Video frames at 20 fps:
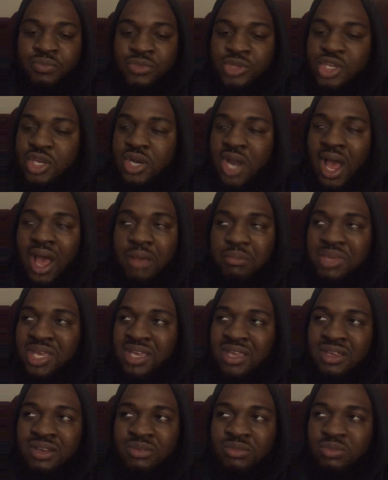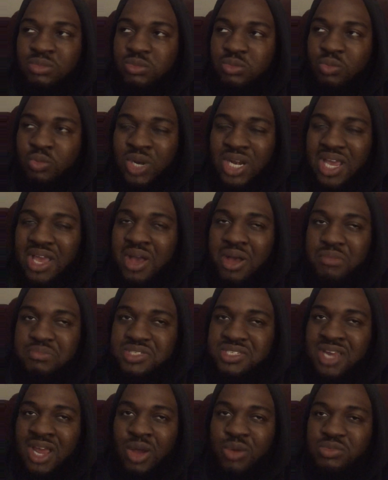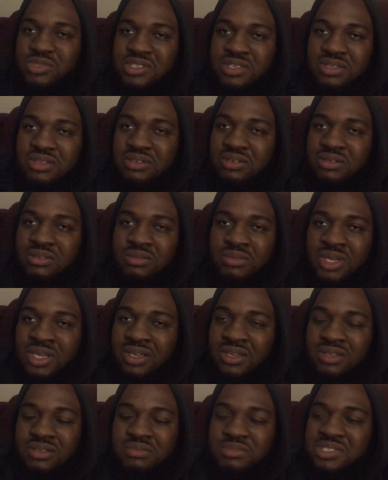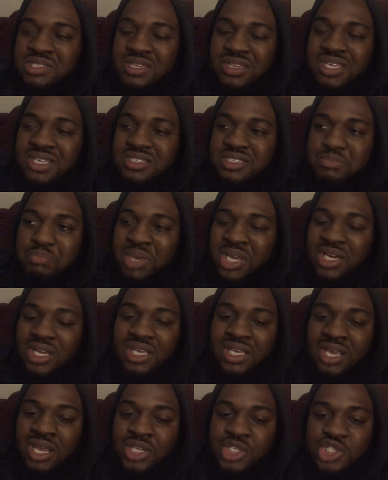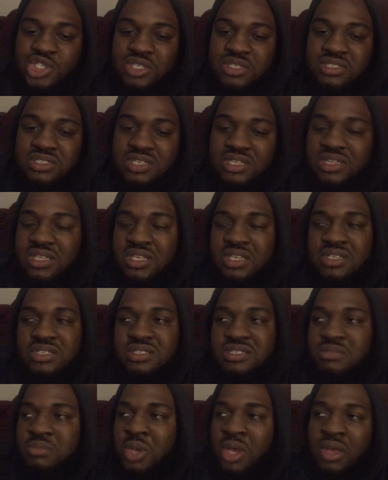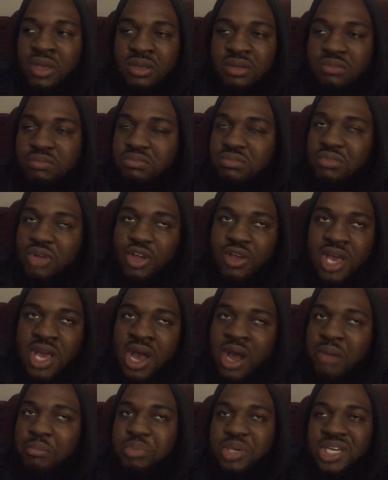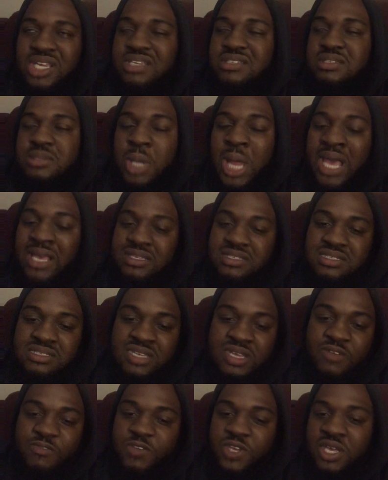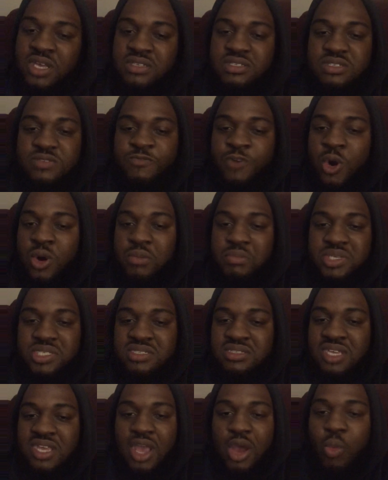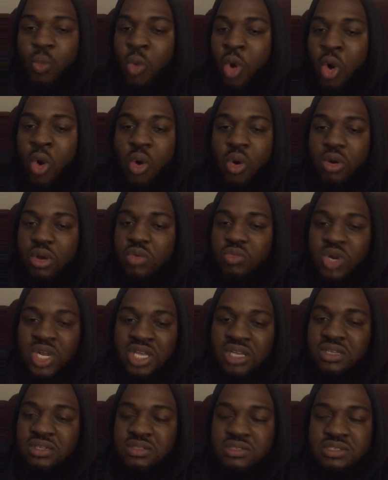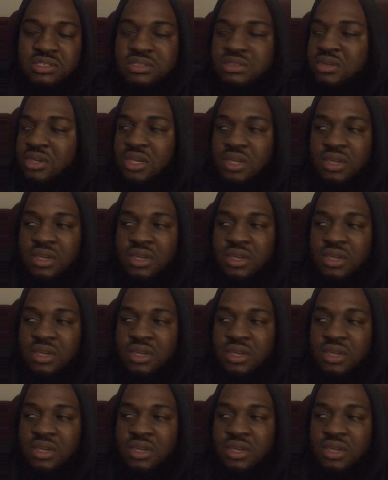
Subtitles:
you know what I mean, when it comes down to these medications and these companies like CVS Pharmacy and Walgreens,